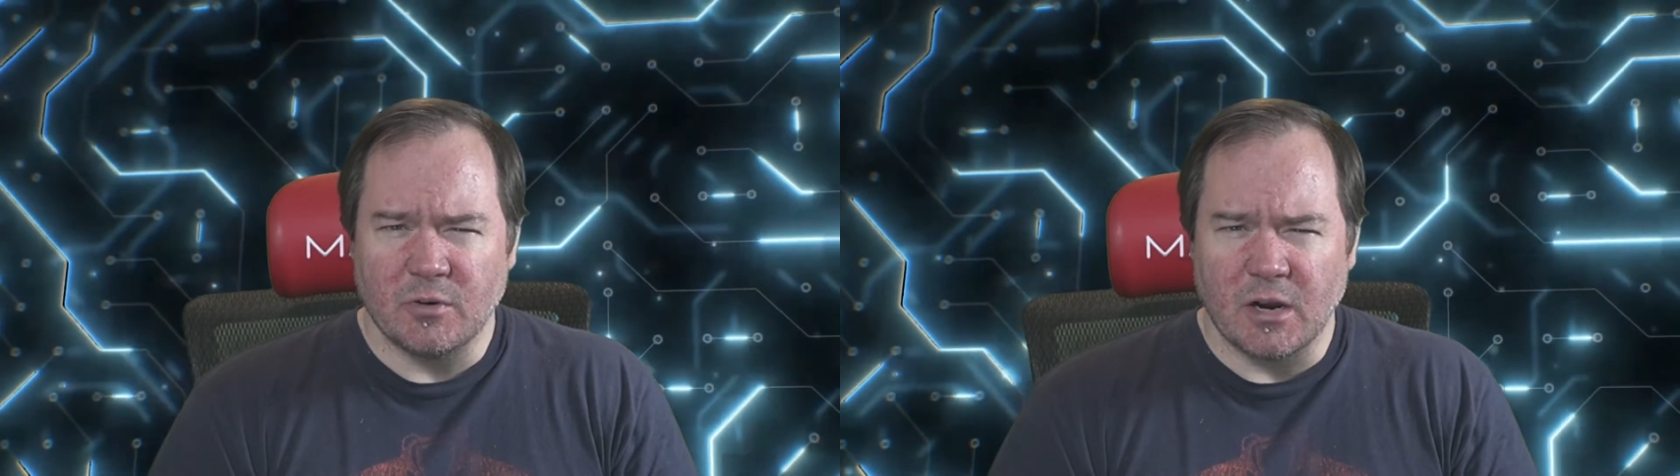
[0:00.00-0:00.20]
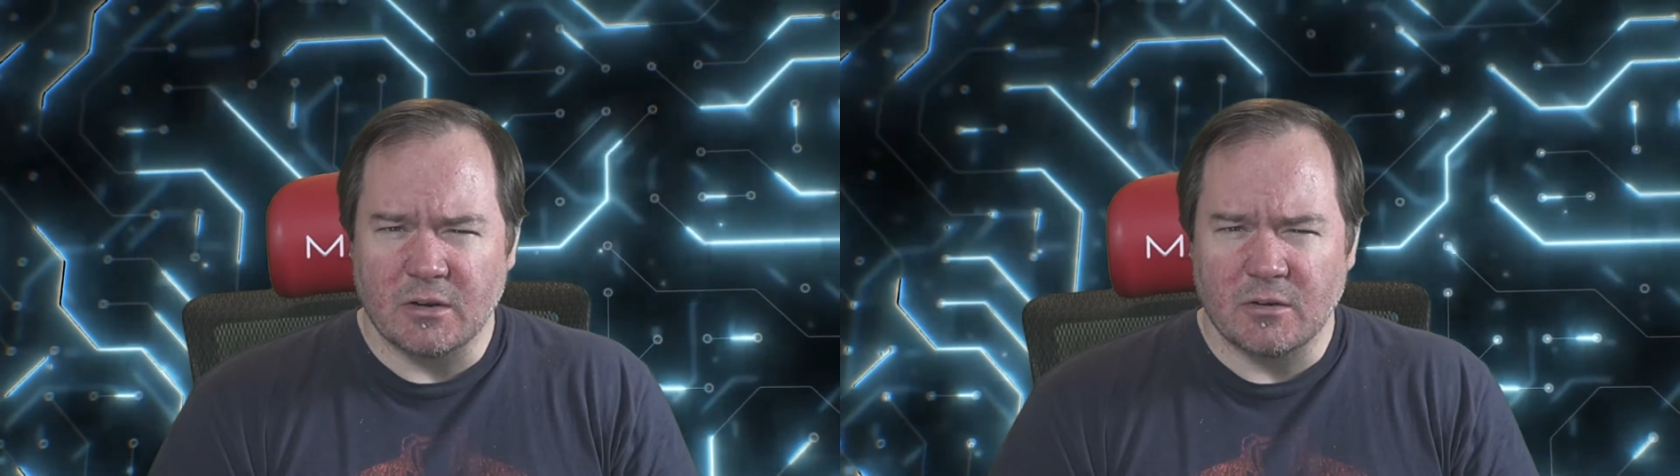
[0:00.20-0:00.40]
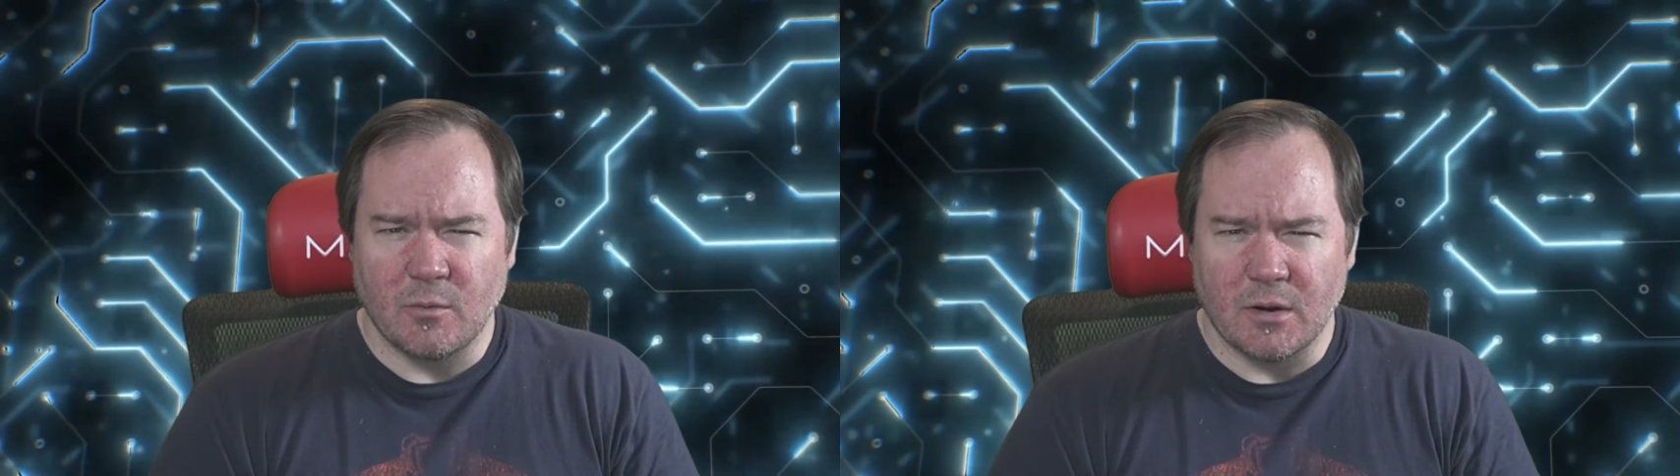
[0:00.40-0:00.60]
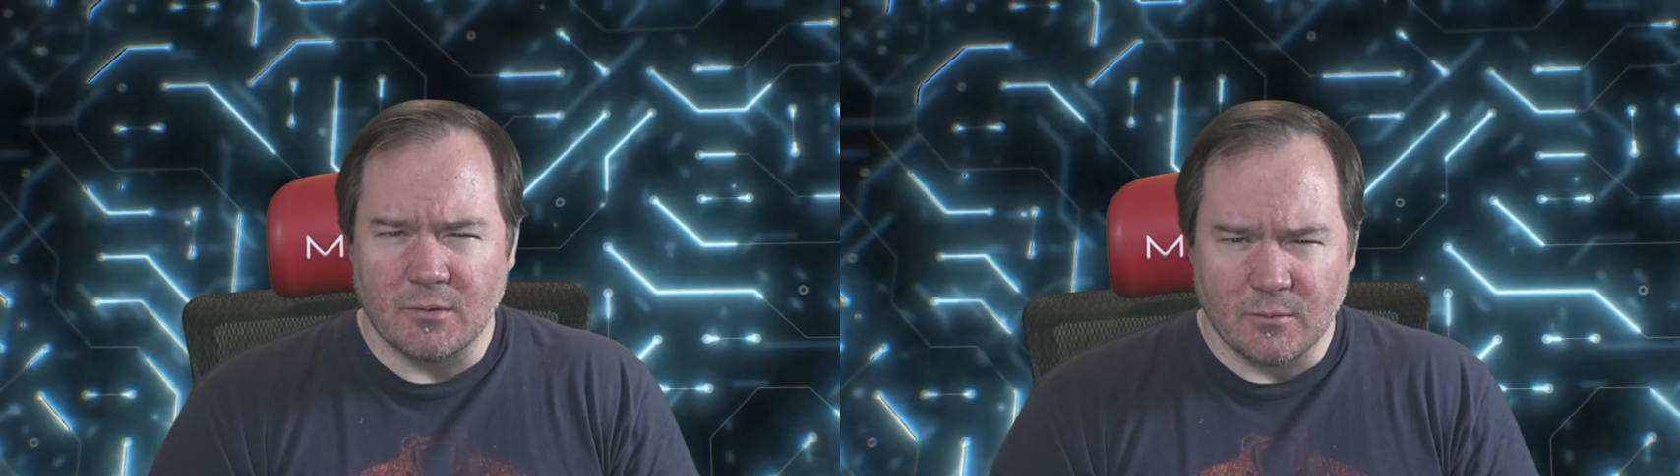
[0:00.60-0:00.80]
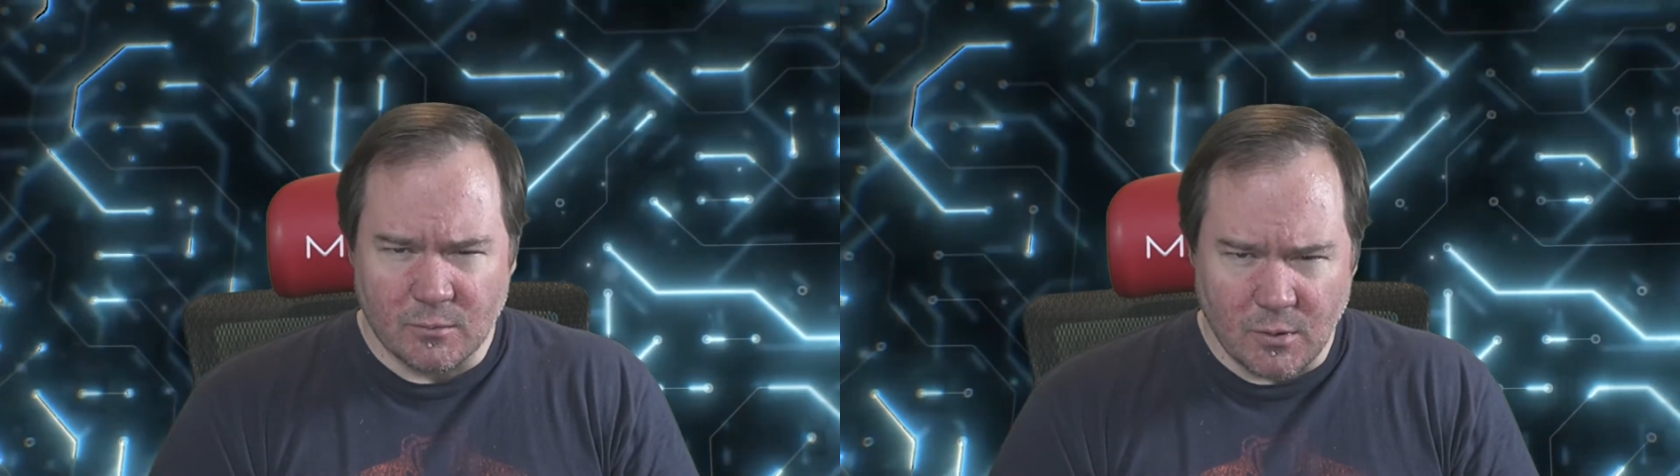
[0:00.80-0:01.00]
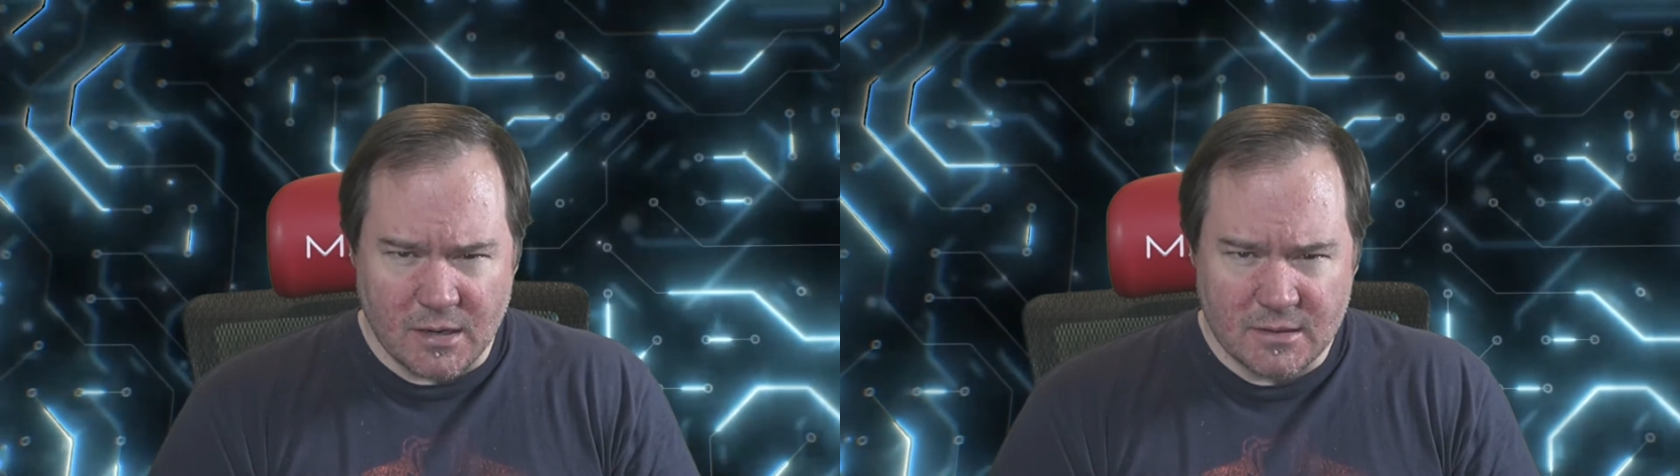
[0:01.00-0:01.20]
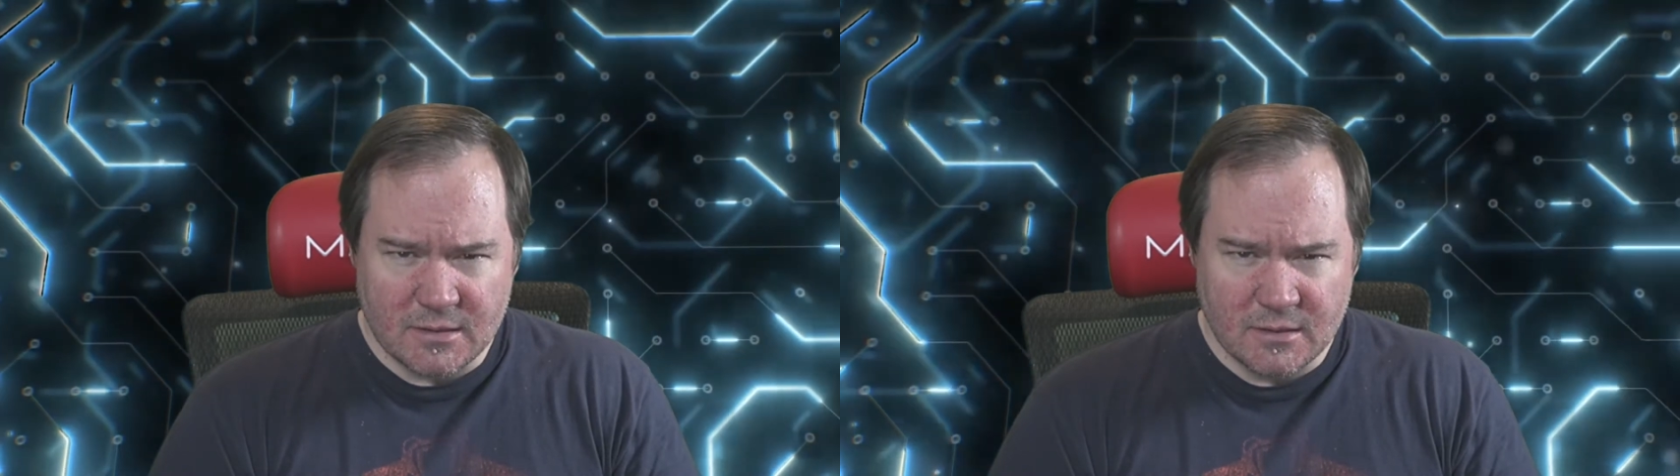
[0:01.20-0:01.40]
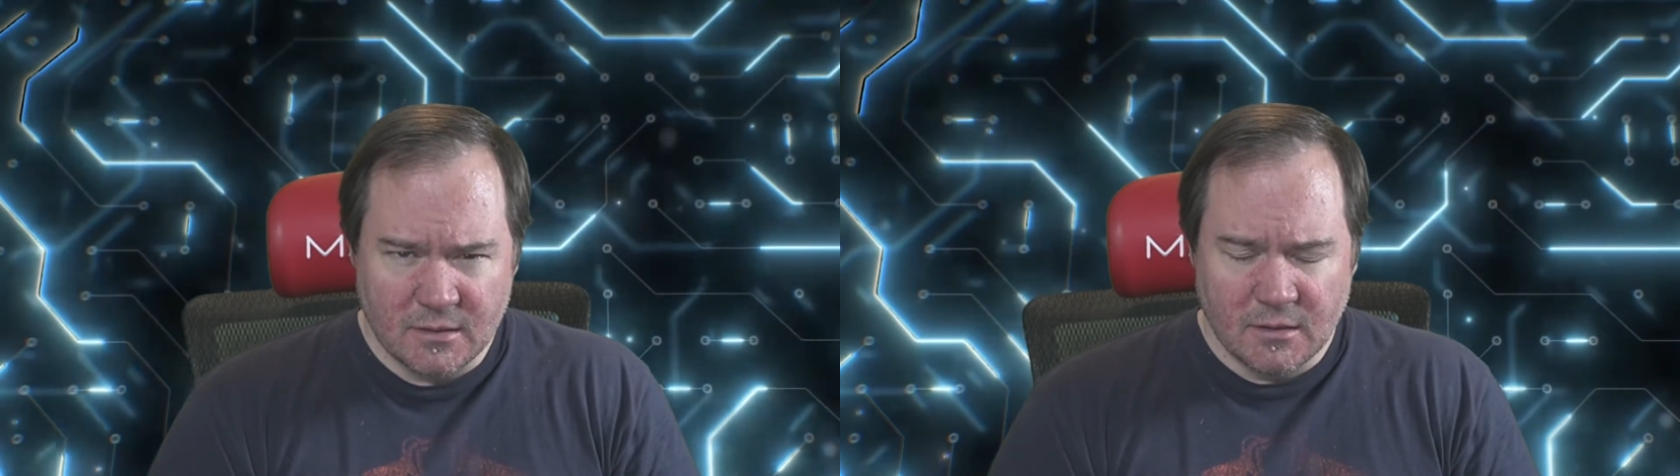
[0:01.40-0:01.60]
tracked quite
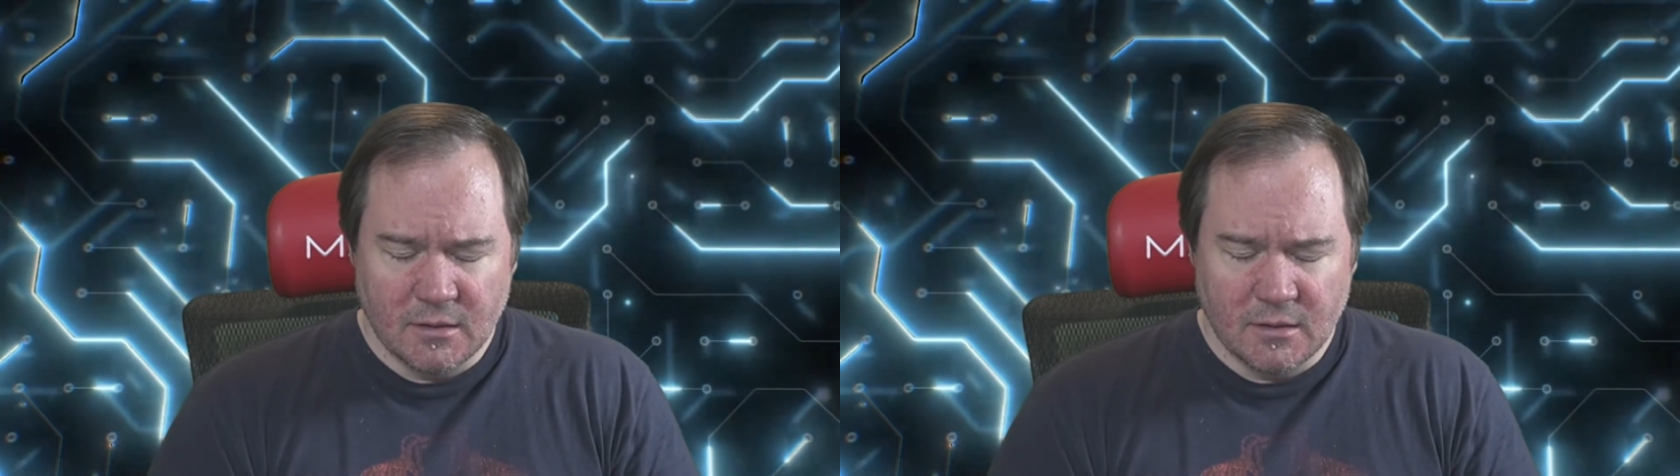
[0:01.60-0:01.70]
right.